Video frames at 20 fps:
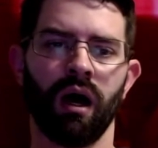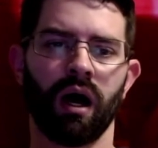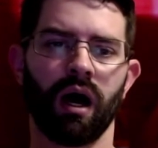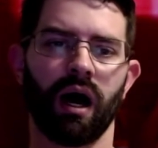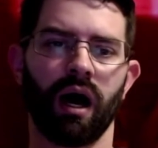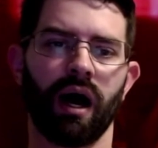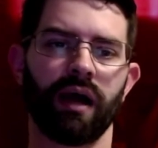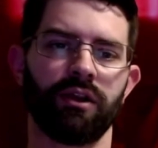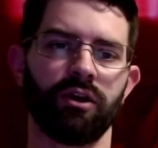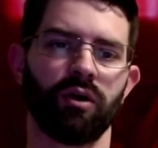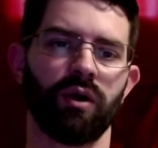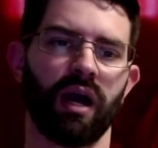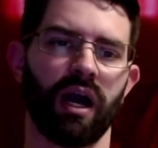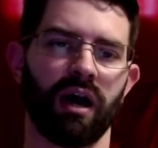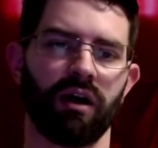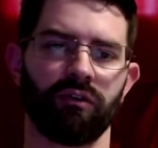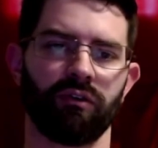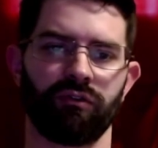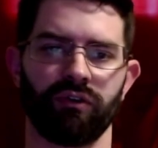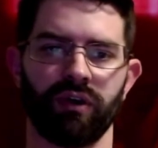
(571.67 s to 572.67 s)
I do
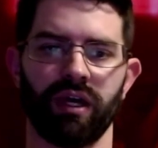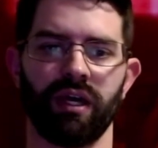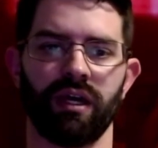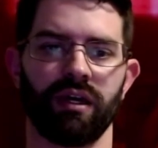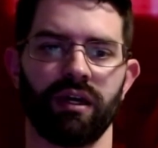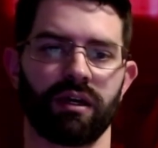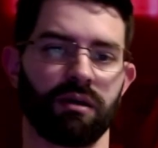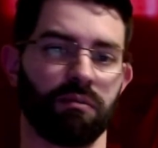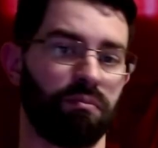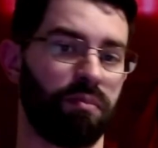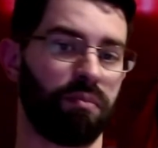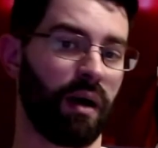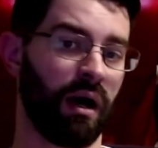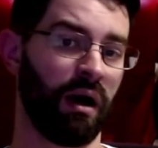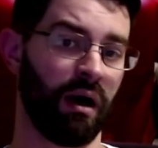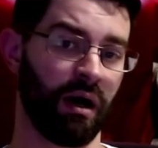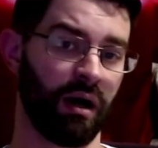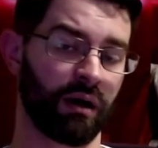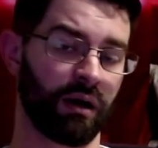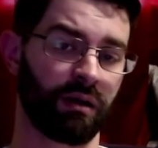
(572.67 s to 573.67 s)
have a
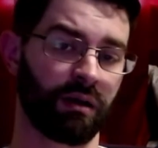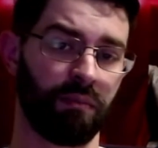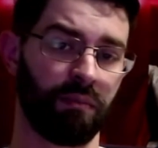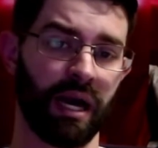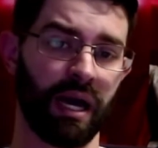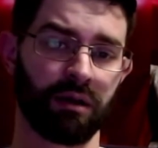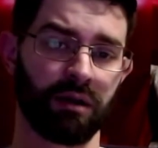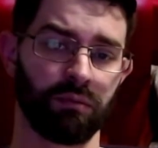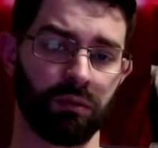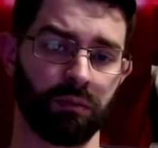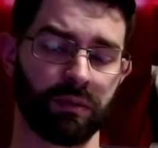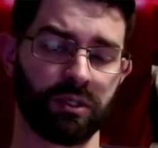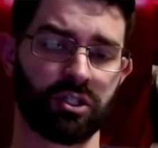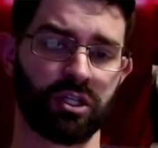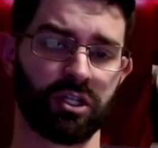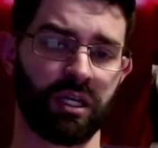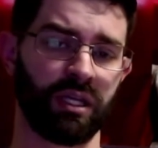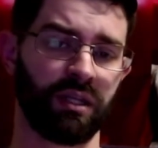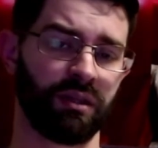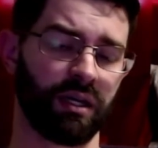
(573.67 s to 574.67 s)
compatible
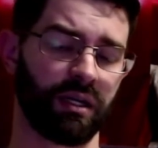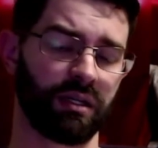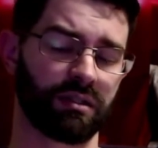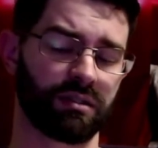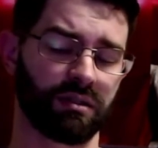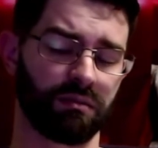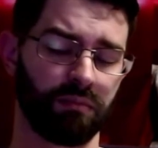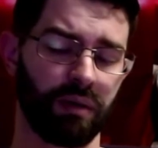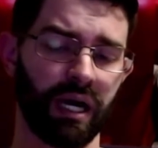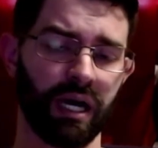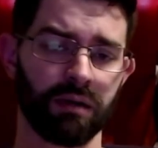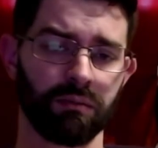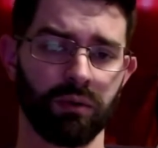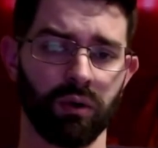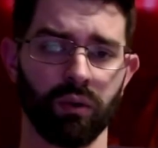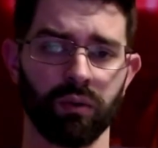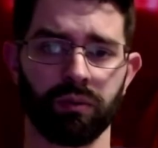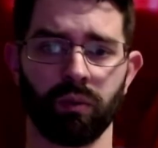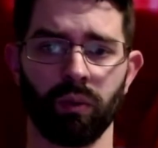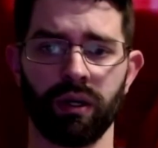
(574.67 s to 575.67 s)
machine that is
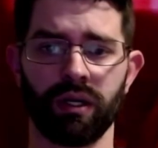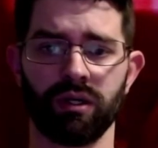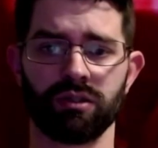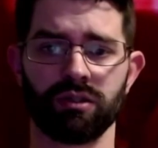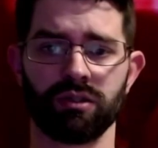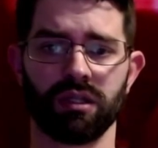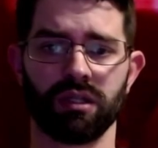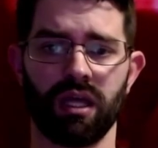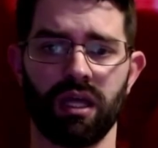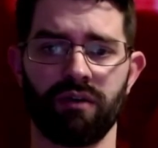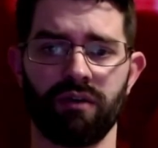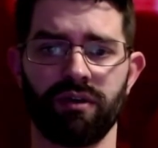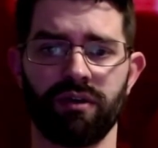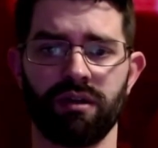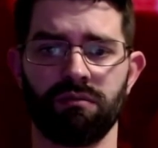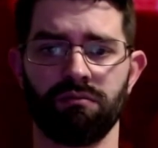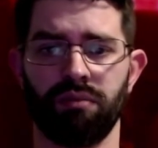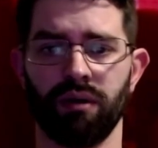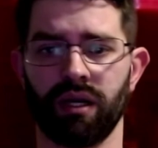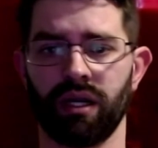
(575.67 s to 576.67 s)
compatible with Windows
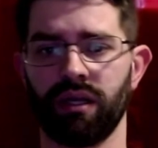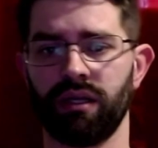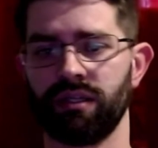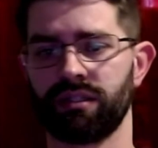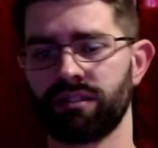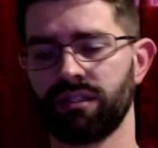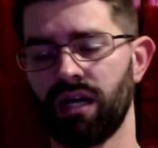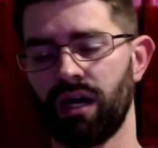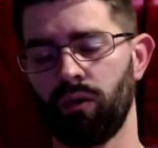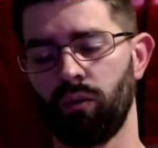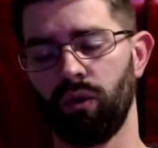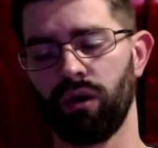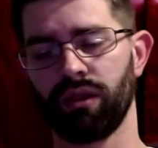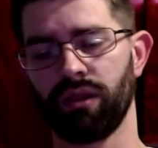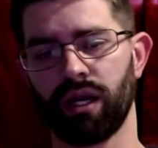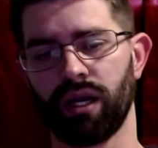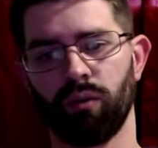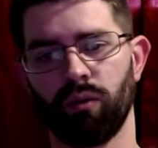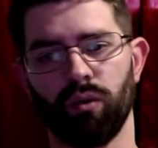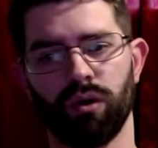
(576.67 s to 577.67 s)
11, but it's not one that
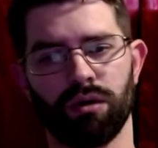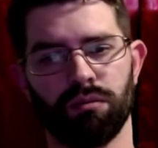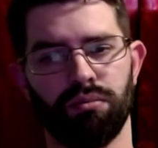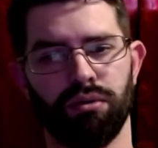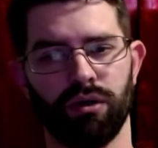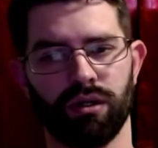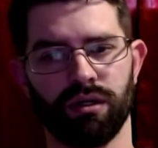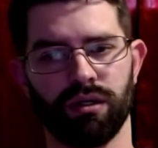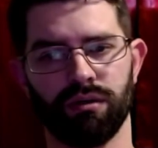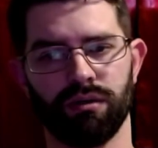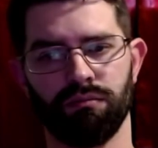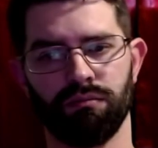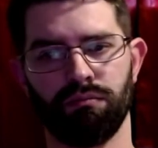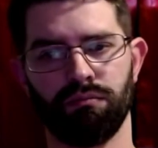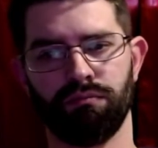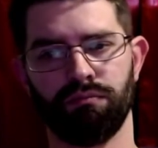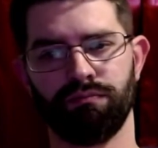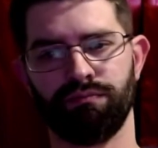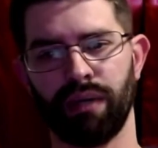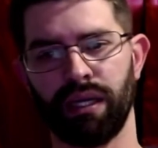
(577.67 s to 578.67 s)
I want to put a
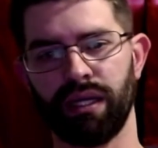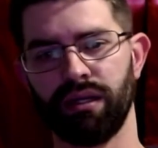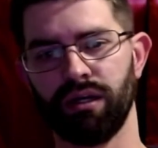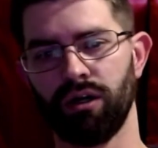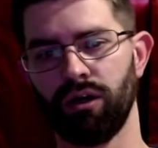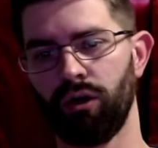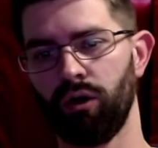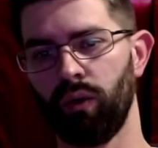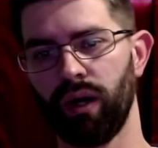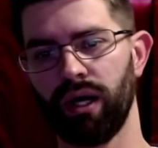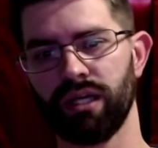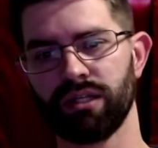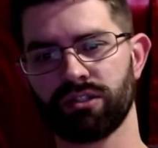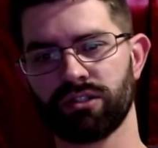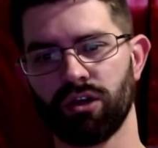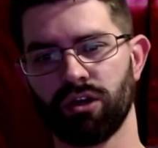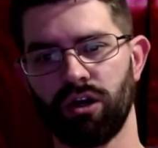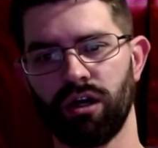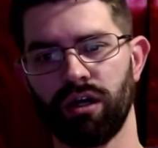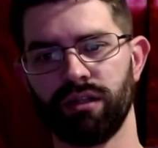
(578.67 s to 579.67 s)
beta OS
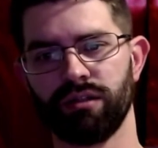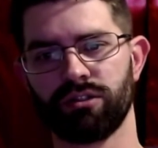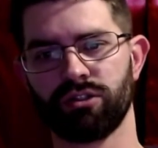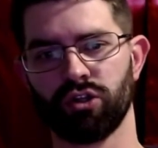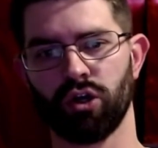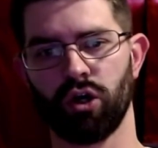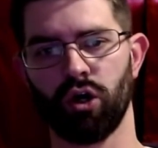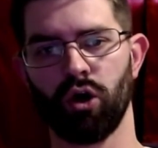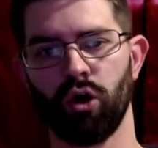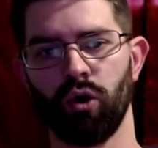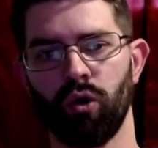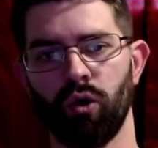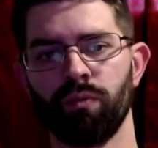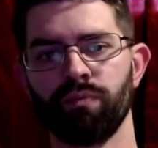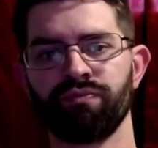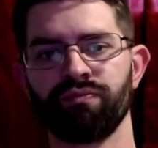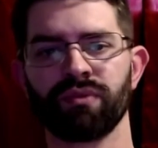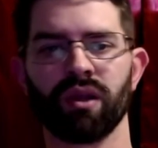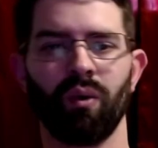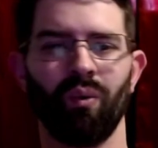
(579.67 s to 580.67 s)
on. So
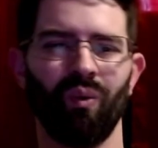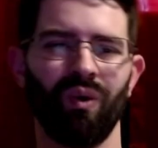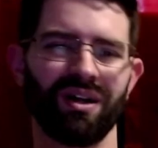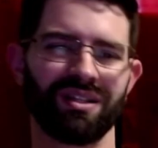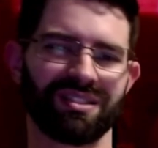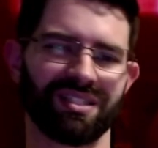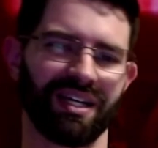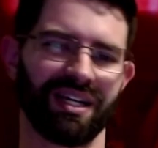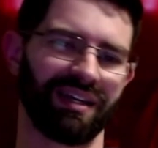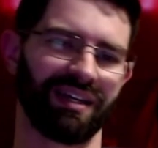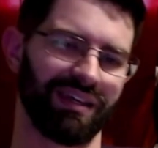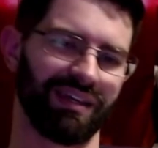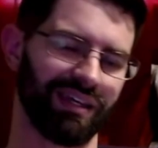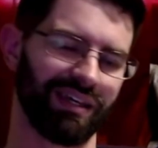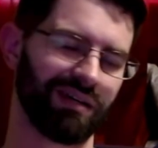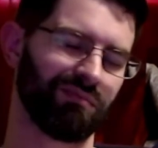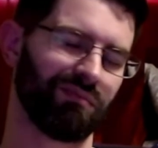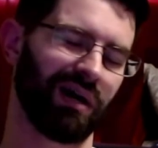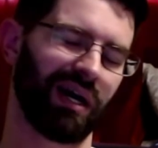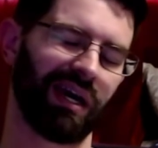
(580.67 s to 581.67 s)
once I
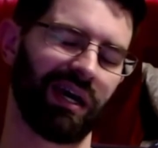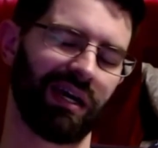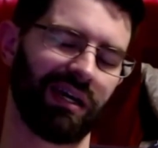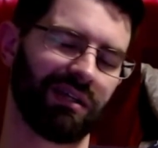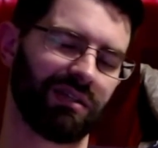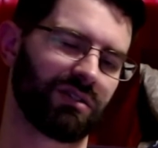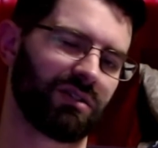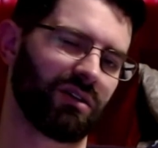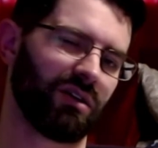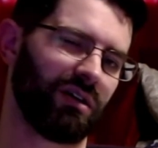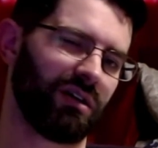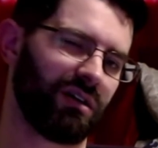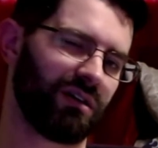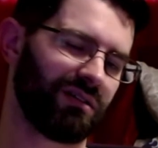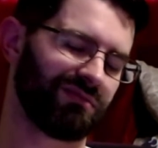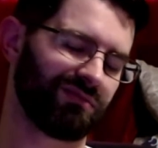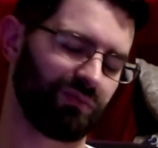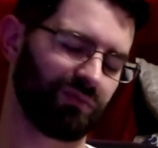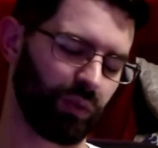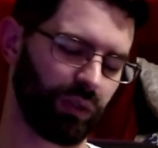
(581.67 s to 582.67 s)
get my hands
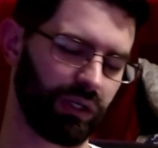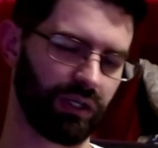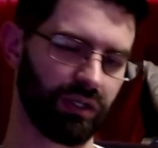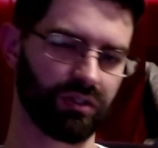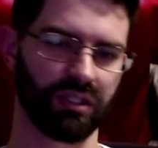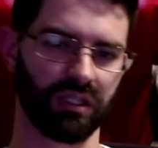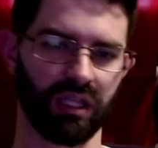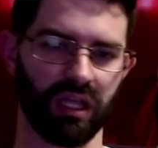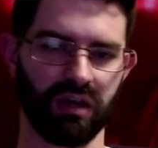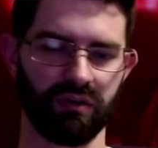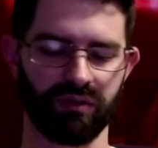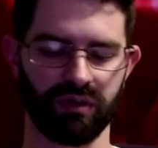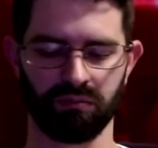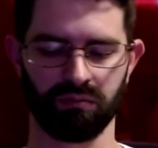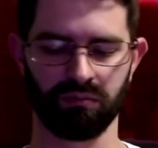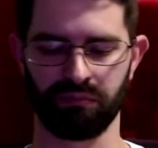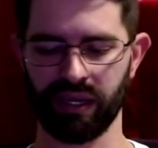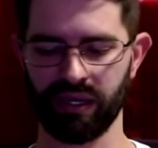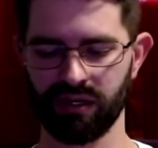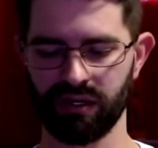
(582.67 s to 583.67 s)
on Windows 11
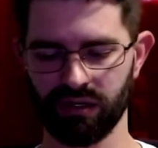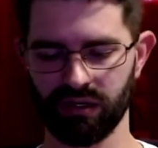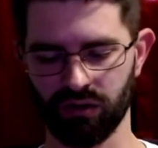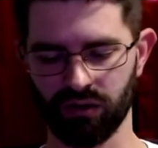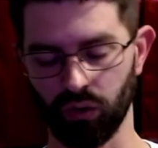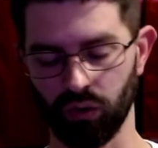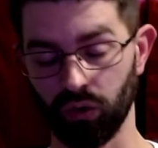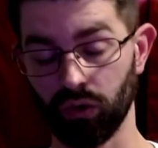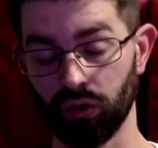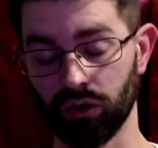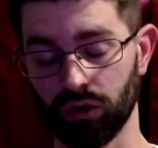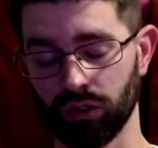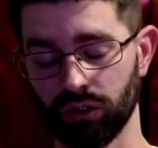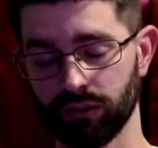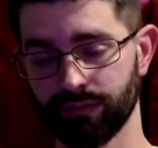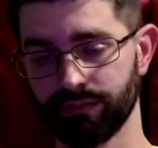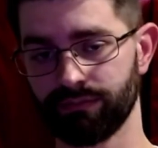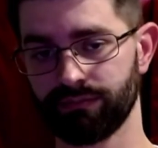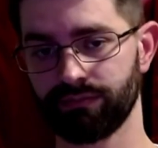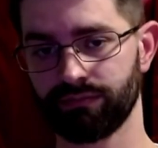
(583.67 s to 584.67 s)
beta, or
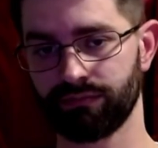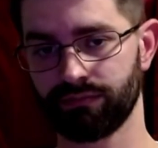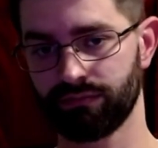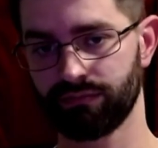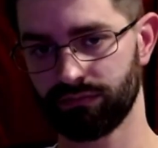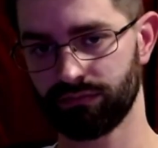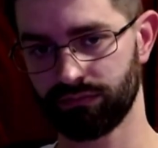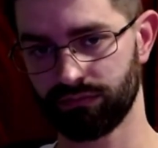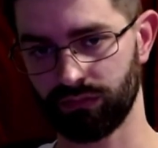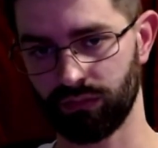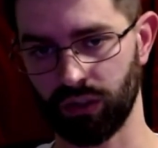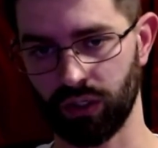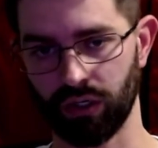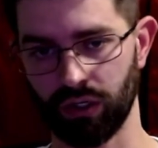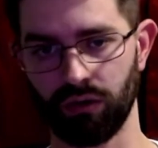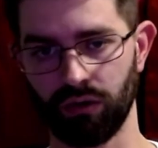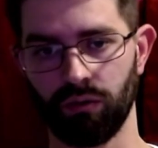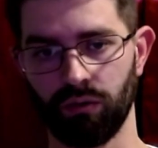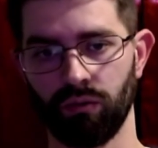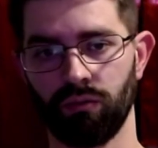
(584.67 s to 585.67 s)

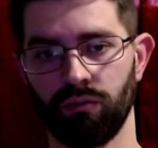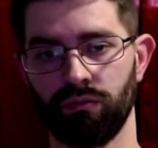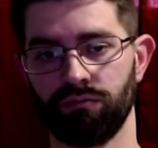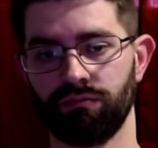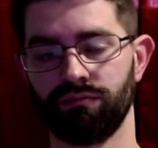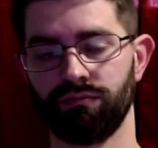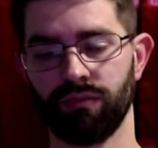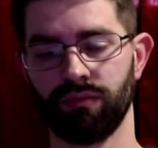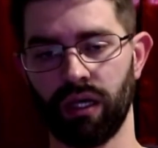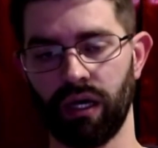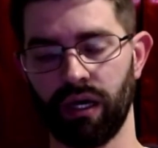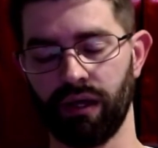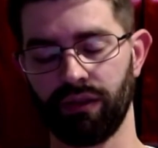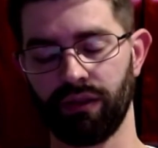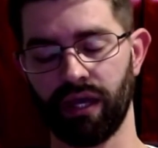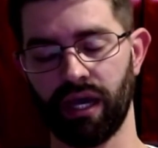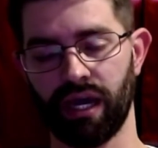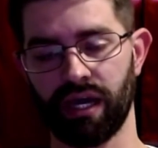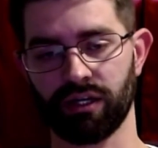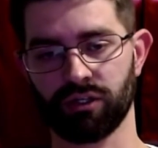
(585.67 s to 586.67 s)

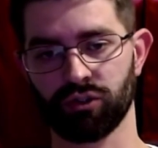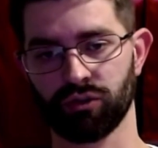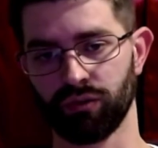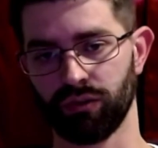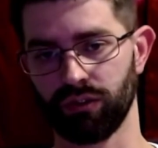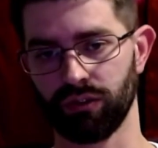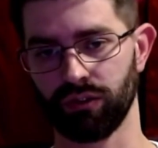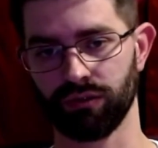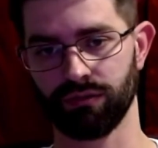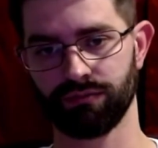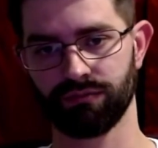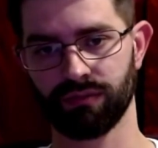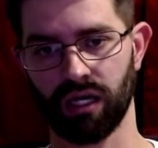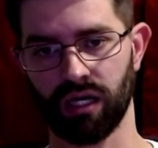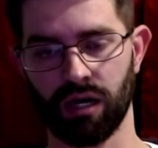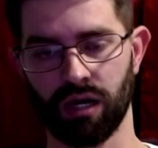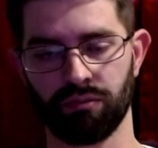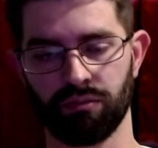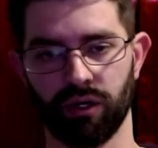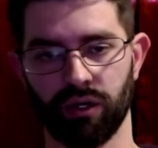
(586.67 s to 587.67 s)
the actual
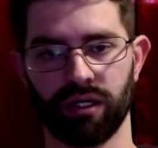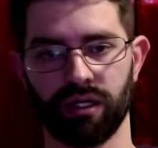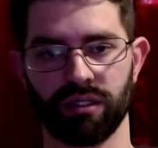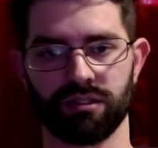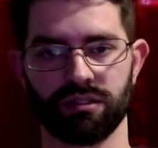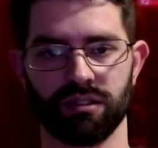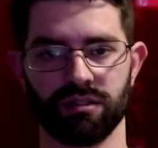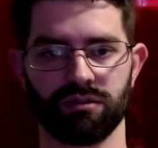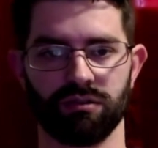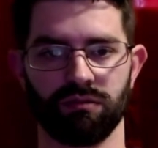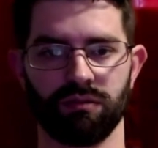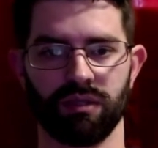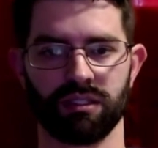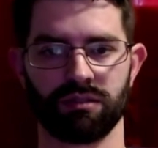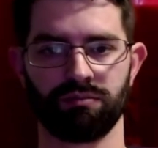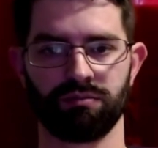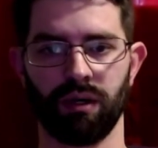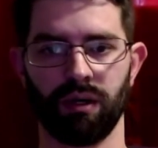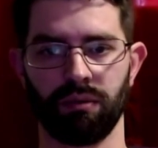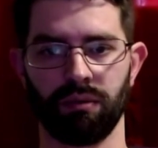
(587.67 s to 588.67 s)
operating system that's
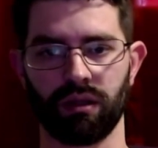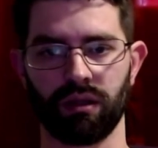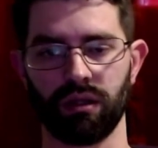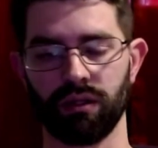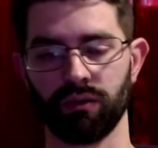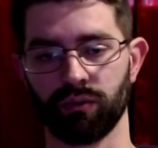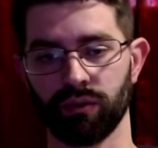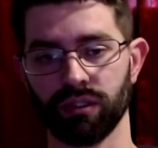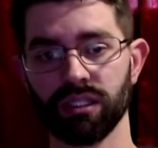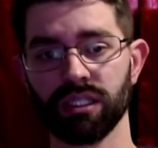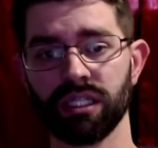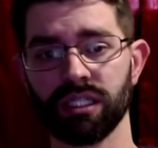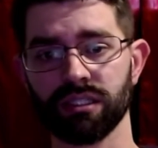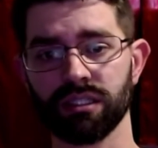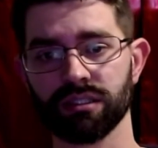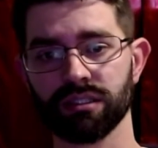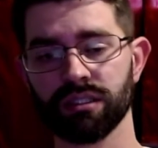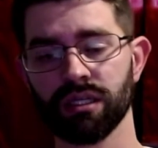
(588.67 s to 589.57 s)
publicly released,